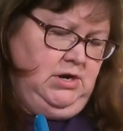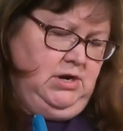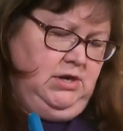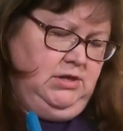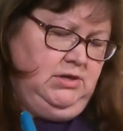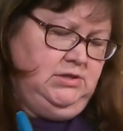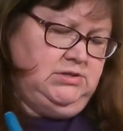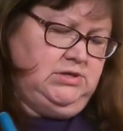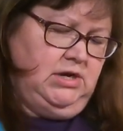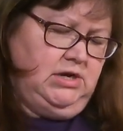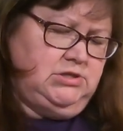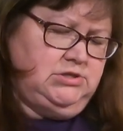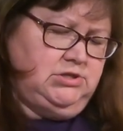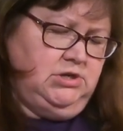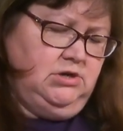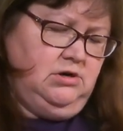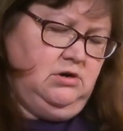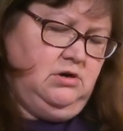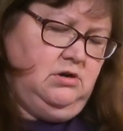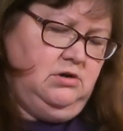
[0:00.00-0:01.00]
And this
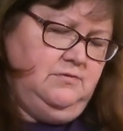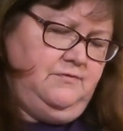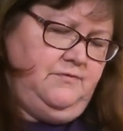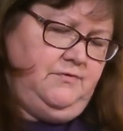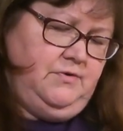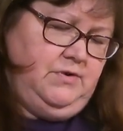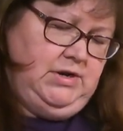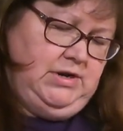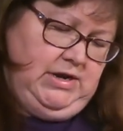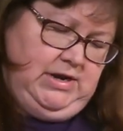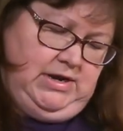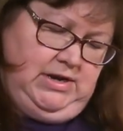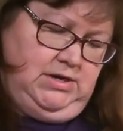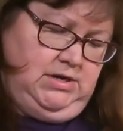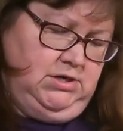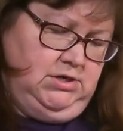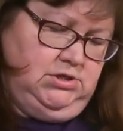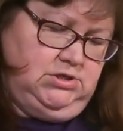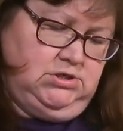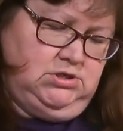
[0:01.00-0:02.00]
actually called for an
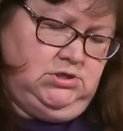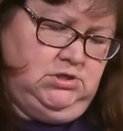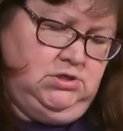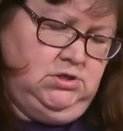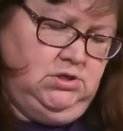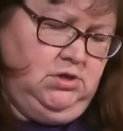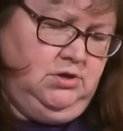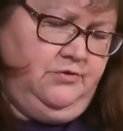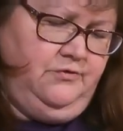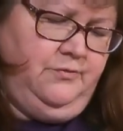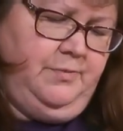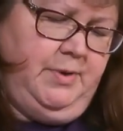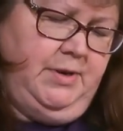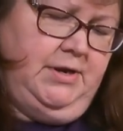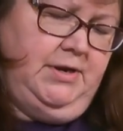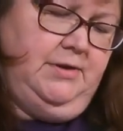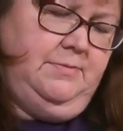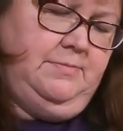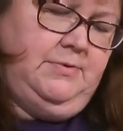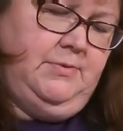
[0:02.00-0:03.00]
8-inch loaf
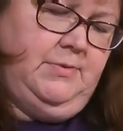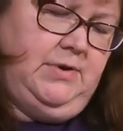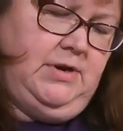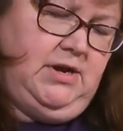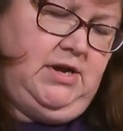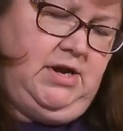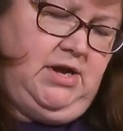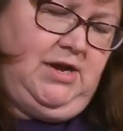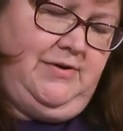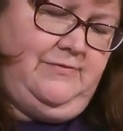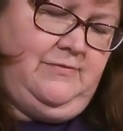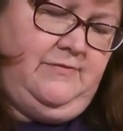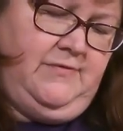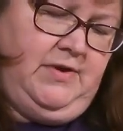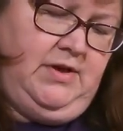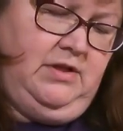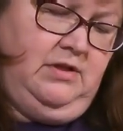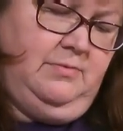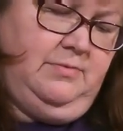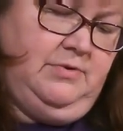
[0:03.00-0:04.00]
pan, but what I have
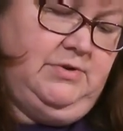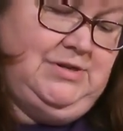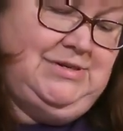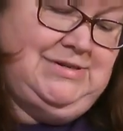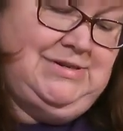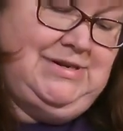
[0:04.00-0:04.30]
available is